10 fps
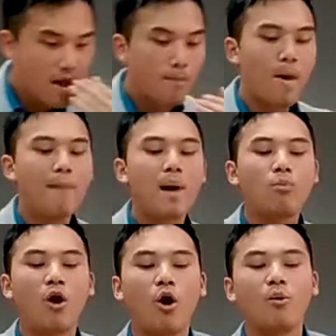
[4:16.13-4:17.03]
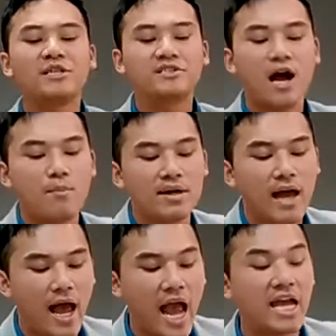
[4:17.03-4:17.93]
my mom would always tell me
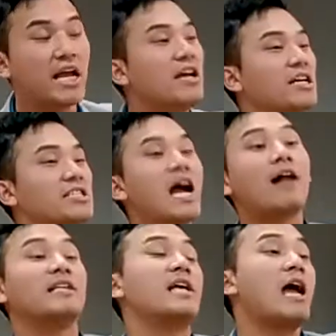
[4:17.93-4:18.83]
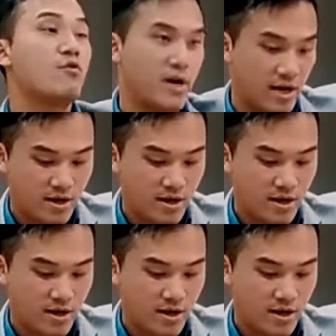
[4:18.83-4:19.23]
that, "Hey, God is angry."